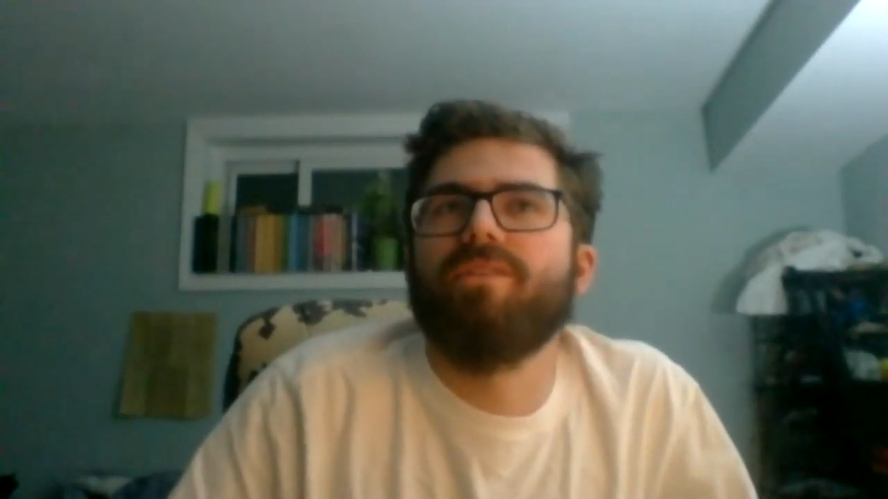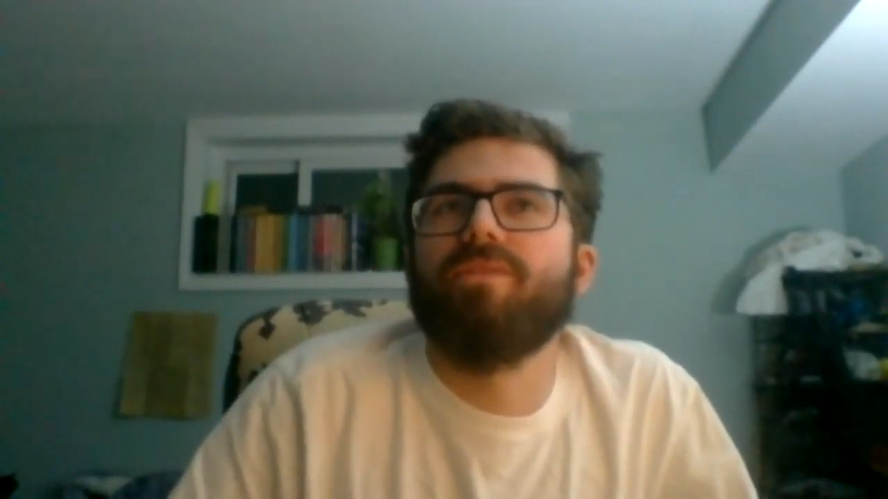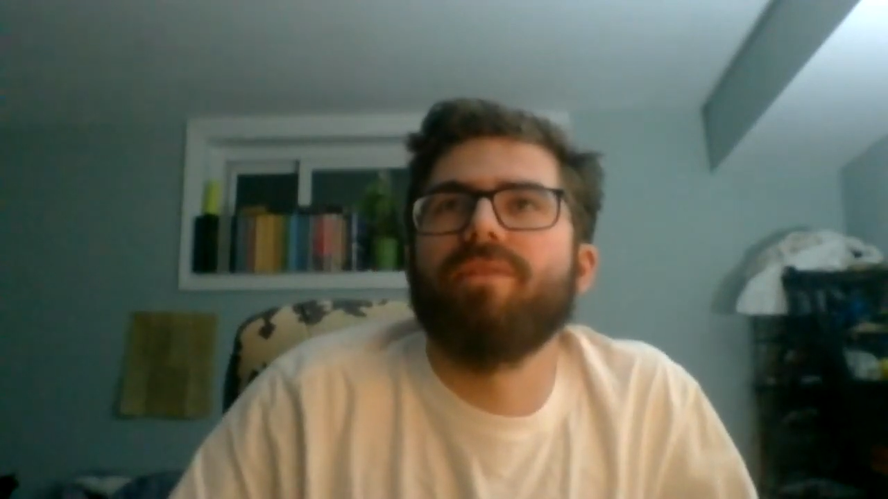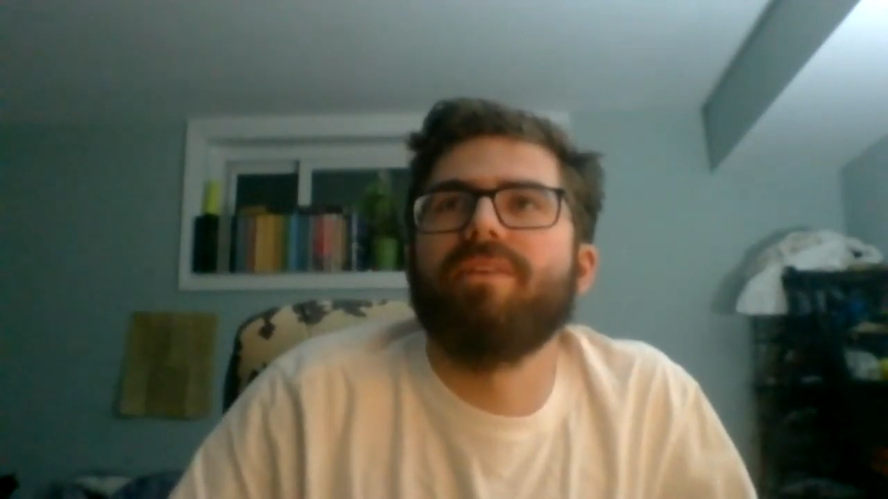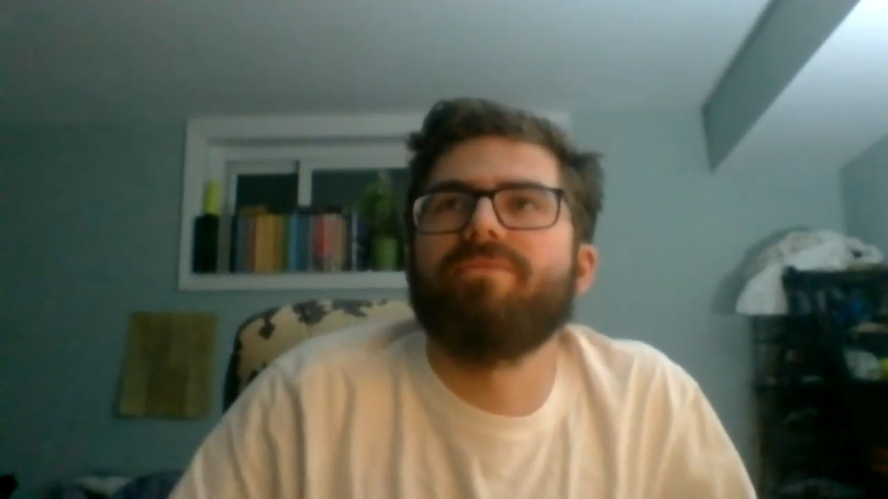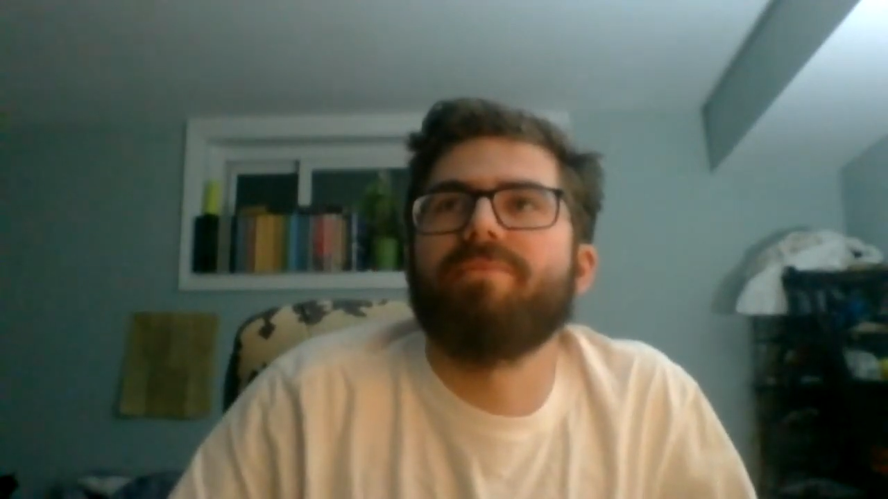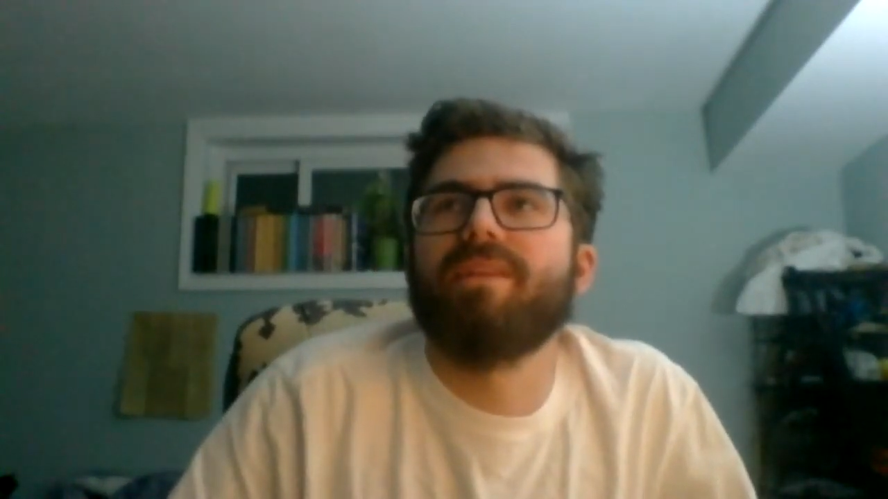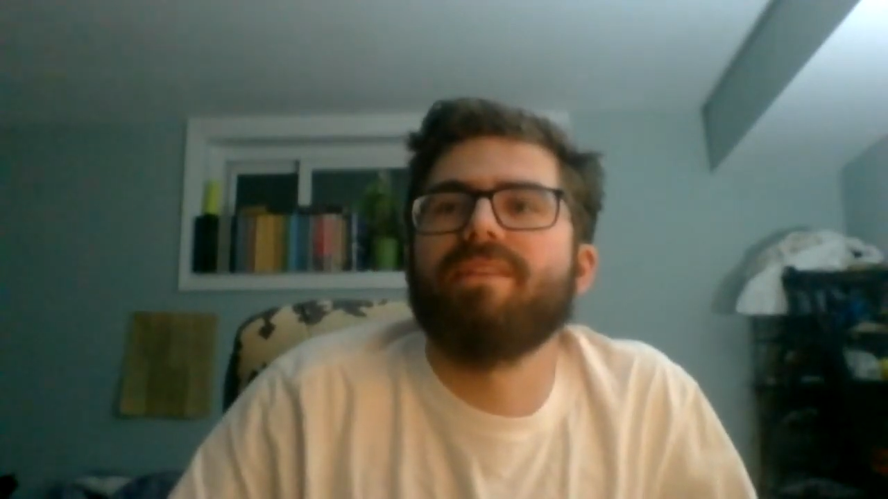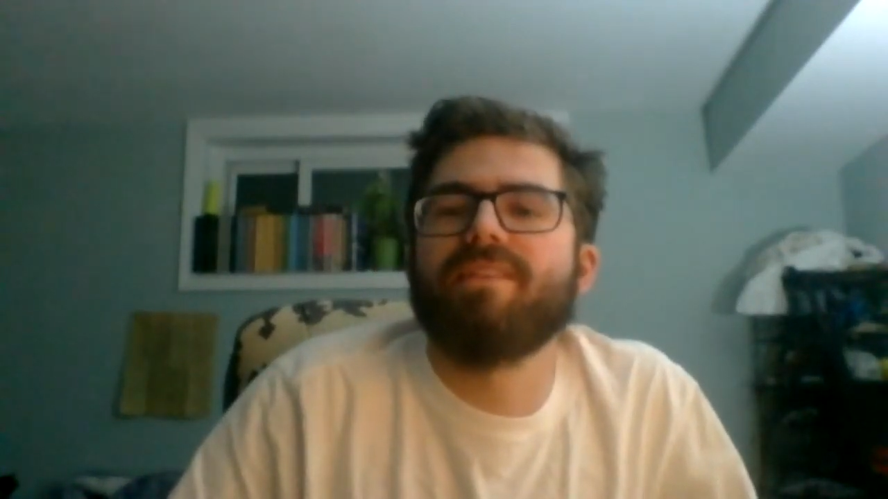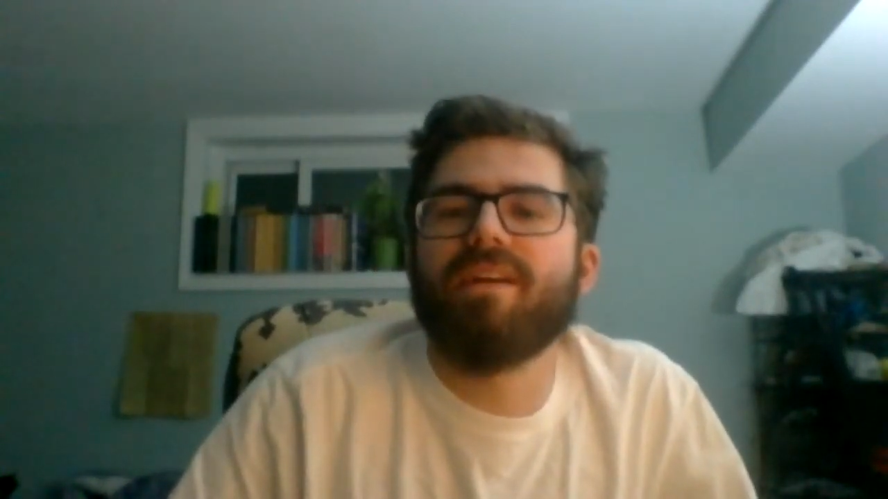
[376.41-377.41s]
you live, but
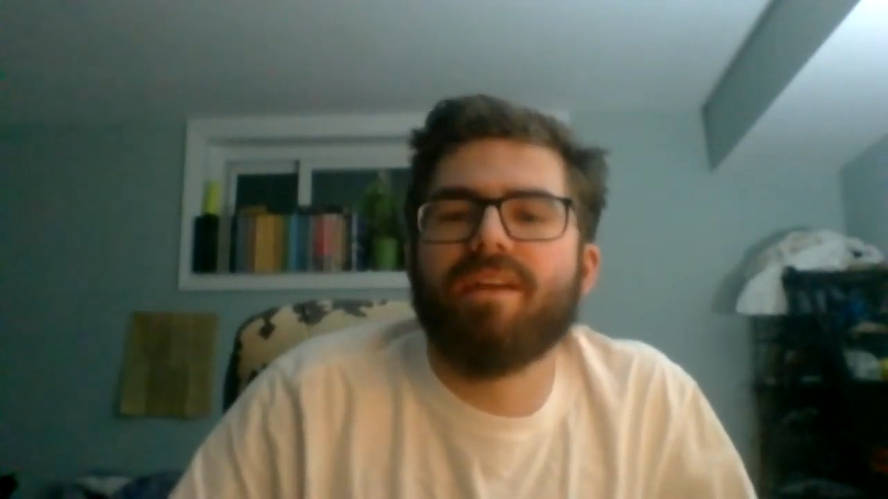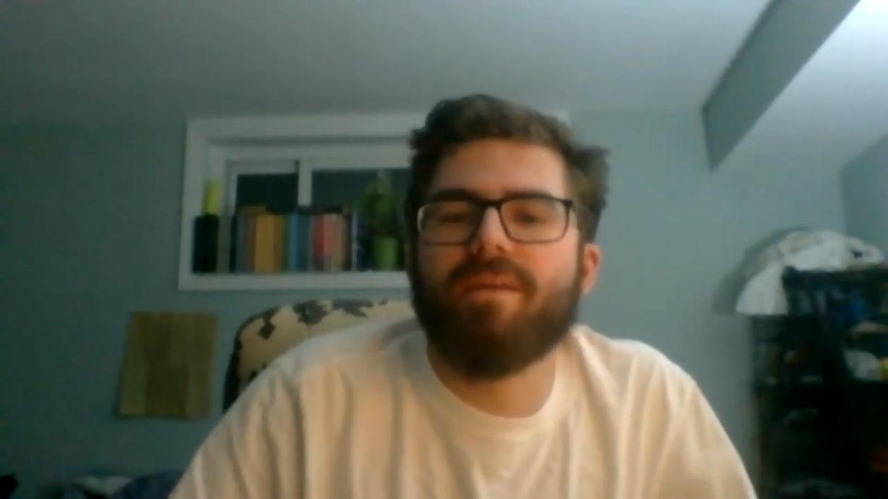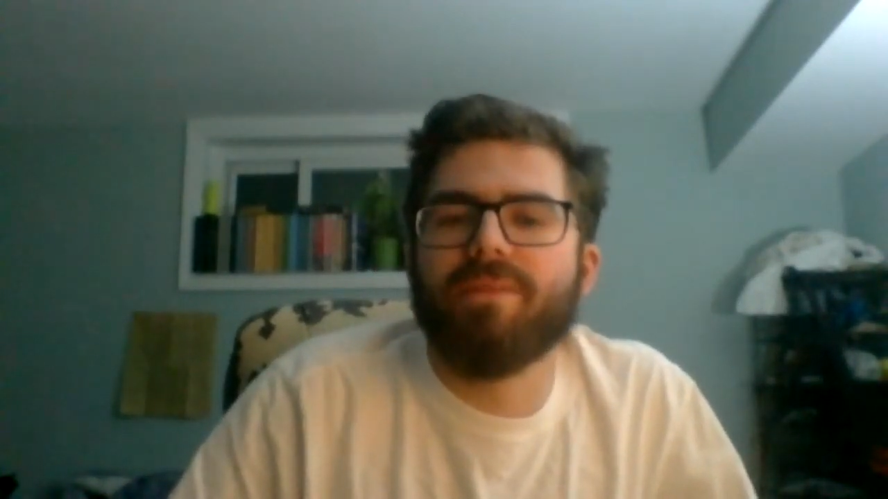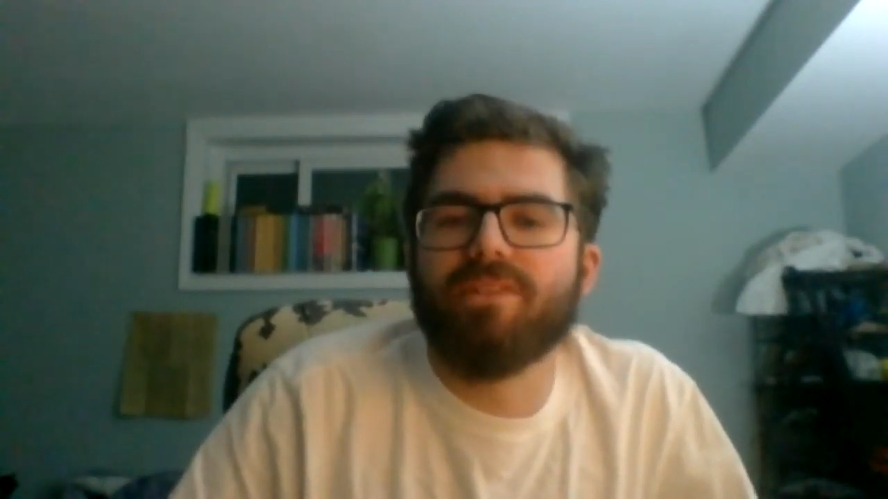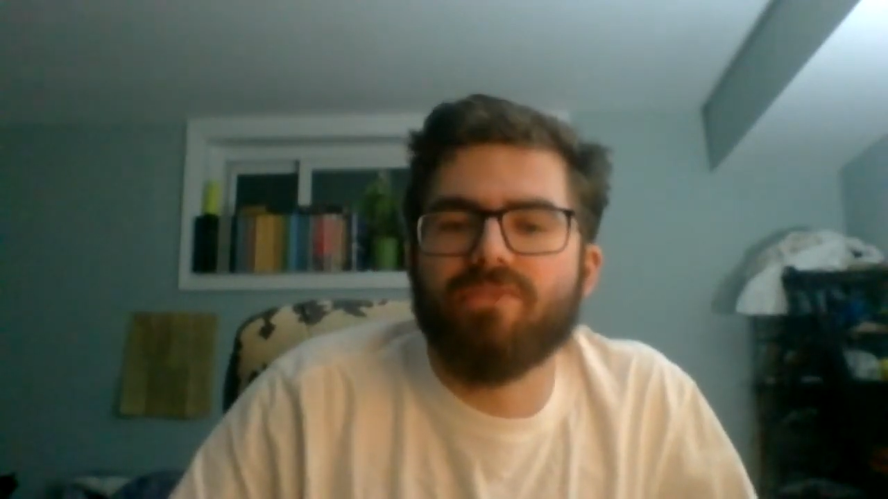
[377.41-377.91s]
he's not coming